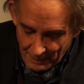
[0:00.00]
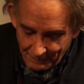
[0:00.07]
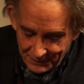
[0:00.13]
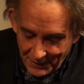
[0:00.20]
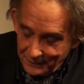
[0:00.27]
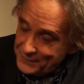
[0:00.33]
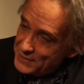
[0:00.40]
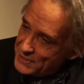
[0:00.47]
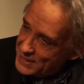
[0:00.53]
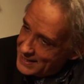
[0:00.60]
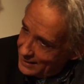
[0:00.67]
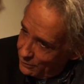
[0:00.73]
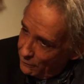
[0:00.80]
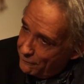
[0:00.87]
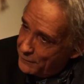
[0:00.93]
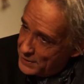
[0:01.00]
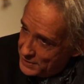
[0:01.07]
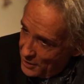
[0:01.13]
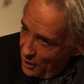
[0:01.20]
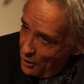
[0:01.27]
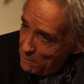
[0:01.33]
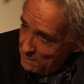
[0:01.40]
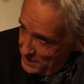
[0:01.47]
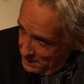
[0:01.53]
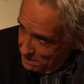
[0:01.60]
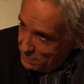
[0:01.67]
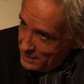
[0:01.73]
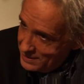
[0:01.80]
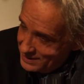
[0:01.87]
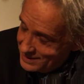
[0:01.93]
that the self is
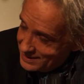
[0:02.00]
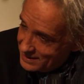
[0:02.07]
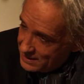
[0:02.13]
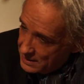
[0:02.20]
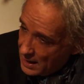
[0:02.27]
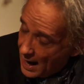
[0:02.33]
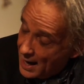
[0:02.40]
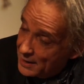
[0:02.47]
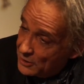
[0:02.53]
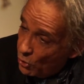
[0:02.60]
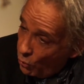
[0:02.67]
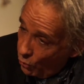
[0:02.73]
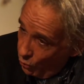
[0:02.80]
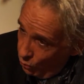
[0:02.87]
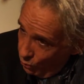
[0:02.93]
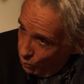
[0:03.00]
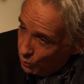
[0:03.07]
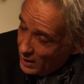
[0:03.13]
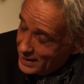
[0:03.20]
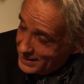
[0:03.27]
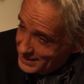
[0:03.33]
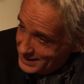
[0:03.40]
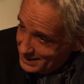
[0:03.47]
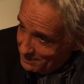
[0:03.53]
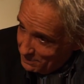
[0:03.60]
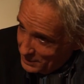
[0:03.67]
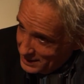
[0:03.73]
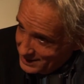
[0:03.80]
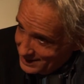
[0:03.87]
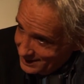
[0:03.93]
omnipresent and always
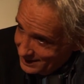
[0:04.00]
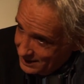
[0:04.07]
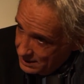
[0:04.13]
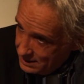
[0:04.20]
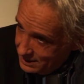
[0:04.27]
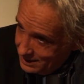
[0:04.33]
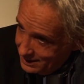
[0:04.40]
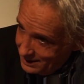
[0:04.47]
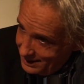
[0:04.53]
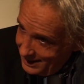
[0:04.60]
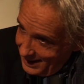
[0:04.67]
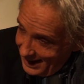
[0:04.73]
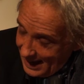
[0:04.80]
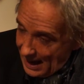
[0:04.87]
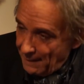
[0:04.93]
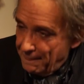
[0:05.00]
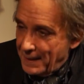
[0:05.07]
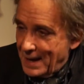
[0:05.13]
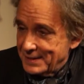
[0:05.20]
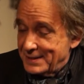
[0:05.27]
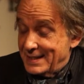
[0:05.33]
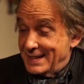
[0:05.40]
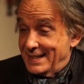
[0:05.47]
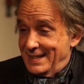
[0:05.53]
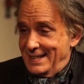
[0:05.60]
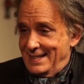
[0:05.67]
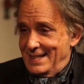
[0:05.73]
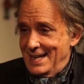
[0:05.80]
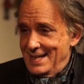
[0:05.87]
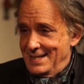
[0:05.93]
present. Mm -hmm. And that
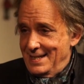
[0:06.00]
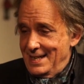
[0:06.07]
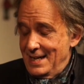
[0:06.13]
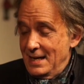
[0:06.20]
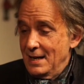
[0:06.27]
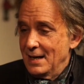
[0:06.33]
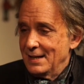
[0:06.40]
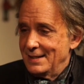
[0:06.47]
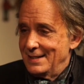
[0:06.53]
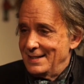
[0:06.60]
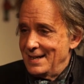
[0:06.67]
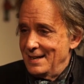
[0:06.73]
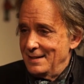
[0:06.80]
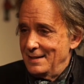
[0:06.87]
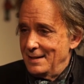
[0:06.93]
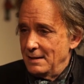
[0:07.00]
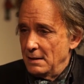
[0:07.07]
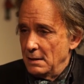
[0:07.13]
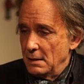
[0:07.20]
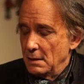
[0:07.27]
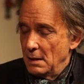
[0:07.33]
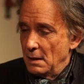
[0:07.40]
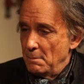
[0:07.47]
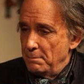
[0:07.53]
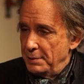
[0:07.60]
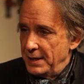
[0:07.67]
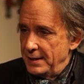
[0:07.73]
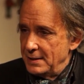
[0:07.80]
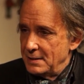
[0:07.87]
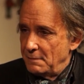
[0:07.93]
steady, tender,
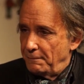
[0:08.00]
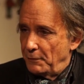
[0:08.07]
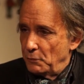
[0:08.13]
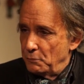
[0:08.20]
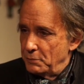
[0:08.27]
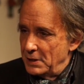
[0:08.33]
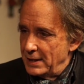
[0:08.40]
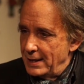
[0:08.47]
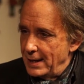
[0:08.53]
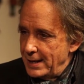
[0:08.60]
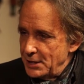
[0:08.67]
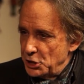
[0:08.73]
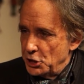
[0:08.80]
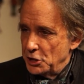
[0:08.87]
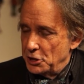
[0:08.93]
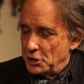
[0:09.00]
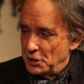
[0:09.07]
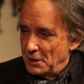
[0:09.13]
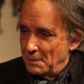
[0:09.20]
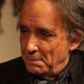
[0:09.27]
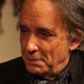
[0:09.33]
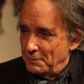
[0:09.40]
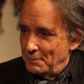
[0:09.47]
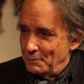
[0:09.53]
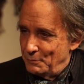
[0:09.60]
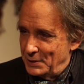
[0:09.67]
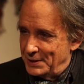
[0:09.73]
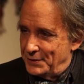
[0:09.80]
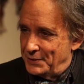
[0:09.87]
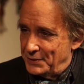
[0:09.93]
peaceful relationship
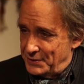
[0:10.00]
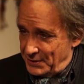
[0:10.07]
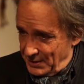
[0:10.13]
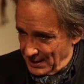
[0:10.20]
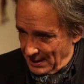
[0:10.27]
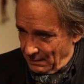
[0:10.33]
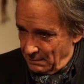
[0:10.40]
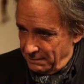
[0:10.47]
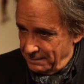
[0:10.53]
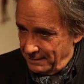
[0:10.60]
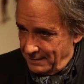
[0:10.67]
with the self